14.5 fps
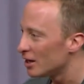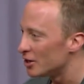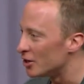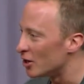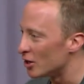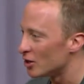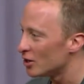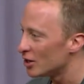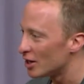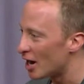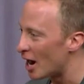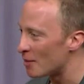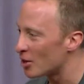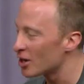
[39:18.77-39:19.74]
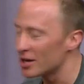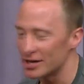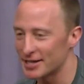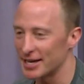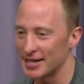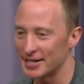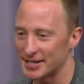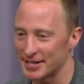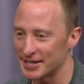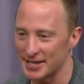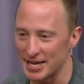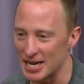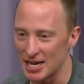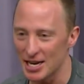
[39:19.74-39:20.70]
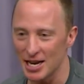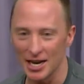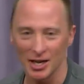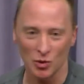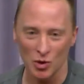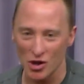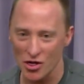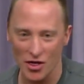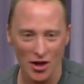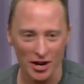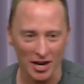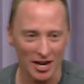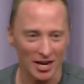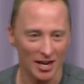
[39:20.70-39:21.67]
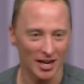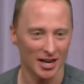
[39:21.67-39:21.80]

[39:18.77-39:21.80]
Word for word: I'm not going to sell at 16. It's worth 30.